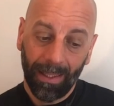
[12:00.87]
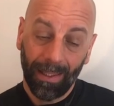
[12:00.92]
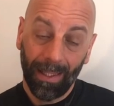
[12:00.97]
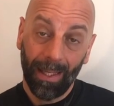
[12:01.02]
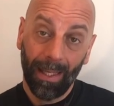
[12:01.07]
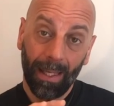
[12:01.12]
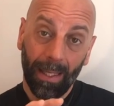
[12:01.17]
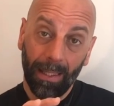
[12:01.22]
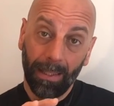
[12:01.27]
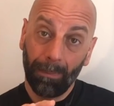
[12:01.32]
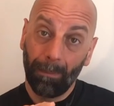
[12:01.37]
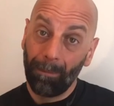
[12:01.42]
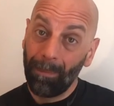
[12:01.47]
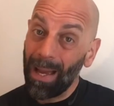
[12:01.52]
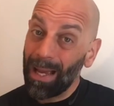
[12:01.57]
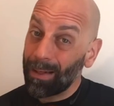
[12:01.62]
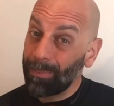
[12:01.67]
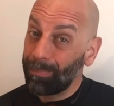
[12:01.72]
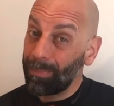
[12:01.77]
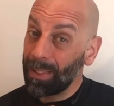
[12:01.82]
a
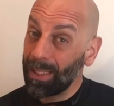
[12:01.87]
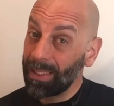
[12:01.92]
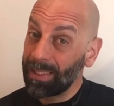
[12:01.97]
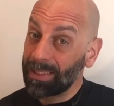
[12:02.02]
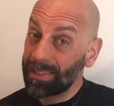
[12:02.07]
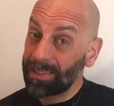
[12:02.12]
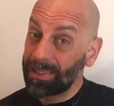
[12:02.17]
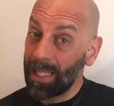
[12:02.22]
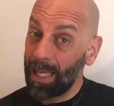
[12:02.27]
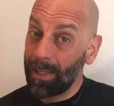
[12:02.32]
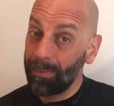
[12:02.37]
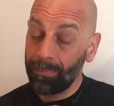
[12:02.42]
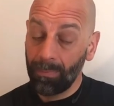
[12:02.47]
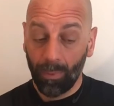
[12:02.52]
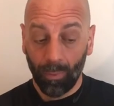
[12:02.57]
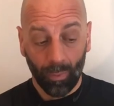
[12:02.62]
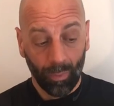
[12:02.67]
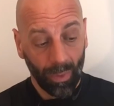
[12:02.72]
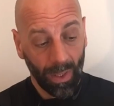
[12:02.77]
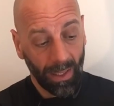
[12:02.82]
backplate stem
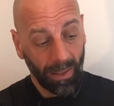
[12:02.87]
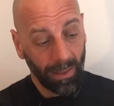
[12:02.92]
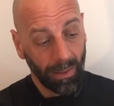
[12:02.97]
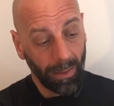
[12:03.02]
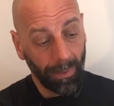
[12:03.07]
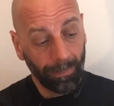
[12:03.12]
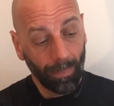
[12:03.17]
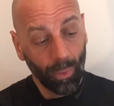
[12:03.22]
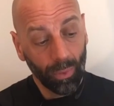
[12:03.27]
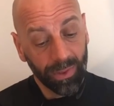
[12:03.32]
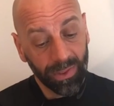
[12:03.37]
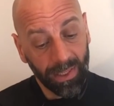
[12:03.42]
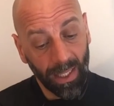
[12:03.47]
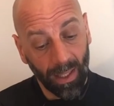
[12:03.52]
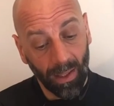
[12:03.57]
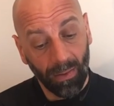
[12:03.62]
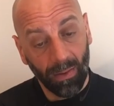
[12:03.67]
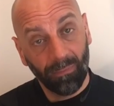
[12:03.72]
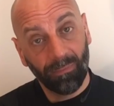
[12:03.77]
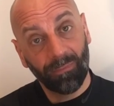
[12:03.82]
when the bolts
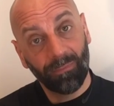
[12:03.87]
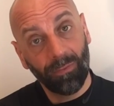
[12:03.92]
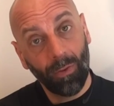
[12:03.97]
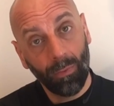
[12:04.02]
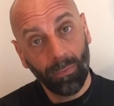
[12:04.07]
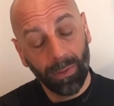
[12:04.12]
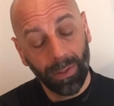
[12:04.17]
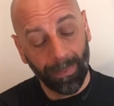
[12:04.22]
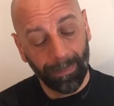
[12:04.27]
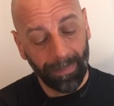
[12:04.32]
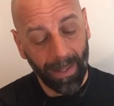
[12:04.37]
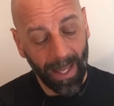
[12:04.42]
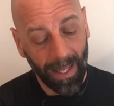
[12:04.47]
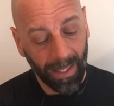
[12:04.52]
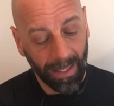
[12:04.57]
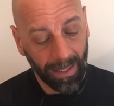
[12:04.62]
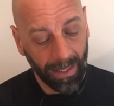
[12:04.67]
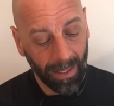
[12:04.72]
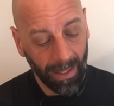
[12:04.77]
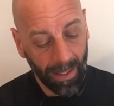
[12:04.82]
are from the
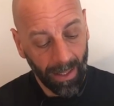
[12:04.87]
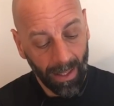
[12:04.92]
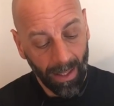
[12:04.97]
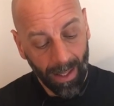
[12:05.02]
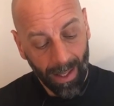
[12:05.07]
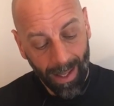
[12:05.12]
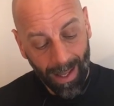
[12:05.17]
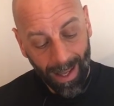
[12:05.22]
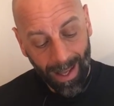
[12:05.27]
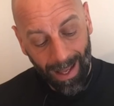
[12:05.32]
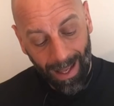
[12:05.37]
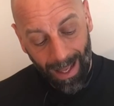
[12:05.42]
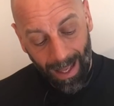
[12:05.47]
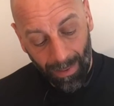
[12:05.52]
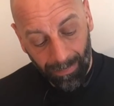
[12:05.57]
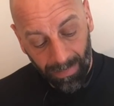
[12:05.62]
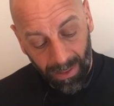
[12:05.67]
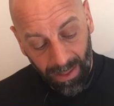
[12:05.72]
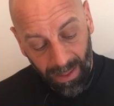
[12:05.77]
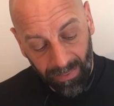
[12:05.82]
back,
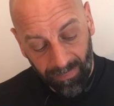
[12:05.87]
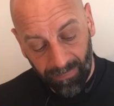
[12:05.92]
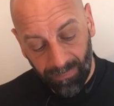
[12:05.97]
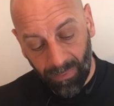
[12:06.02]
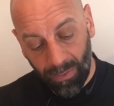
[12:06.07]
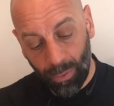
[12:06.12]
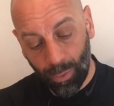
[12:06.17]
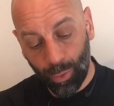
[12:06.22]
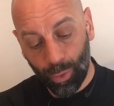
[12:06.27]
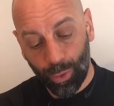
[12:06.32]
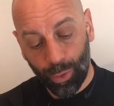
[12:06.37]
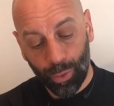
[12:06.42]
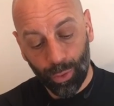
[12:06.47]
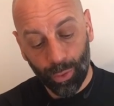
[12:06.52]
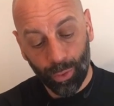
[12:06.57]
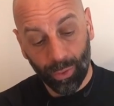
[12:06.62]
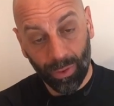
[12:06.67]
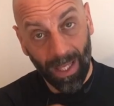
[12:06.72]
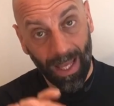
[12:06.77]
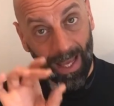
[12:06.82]
I believe you
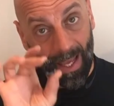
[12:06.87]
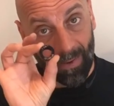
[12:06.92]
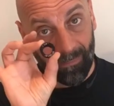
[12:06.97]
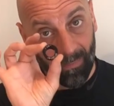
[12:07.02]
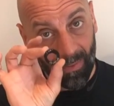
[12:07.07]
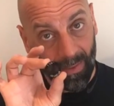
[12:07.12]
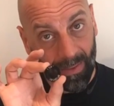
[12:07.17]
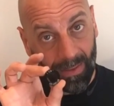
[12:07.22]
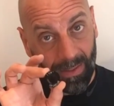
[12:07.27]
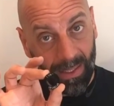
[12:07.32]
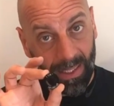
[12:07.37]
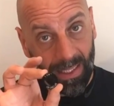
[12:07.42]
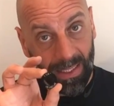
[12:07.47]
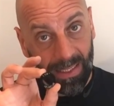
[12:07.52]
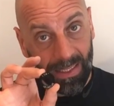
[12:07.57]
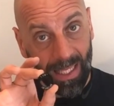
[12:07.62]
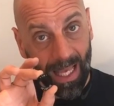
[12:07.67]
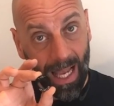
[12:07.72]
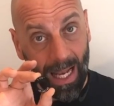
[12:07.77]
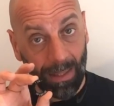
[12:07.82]
should have
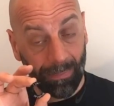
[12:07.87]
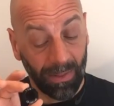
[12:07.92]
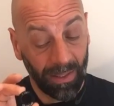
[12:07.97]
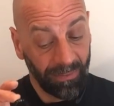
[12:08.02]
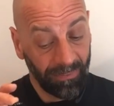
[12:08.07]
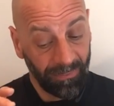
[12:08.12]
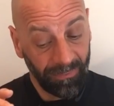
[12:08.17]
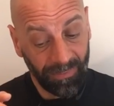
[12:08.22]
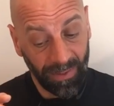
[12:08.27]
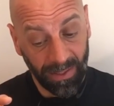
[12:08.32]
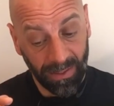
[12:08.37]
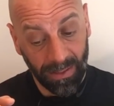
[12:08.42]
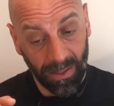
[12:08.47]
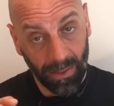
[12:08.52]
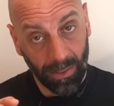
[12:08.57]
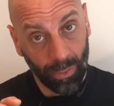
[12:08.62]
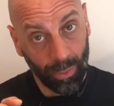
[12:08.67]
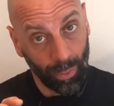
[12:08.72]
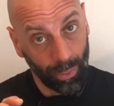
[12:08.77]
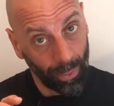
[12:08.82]
this element
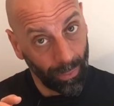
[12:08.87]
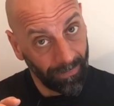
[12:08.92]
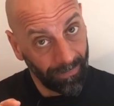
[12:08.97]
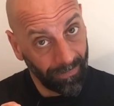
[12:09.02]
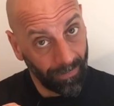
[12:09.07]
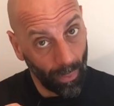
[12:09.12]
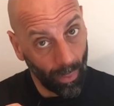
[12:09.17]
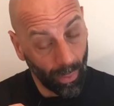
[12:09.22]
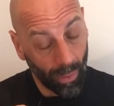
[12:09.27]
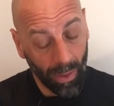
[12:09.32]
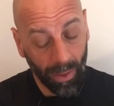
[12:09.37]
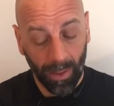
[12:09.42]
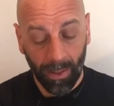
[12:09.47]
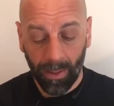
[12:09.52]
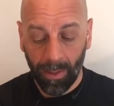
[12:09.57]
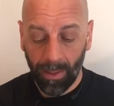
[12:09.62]
fitted to your fork.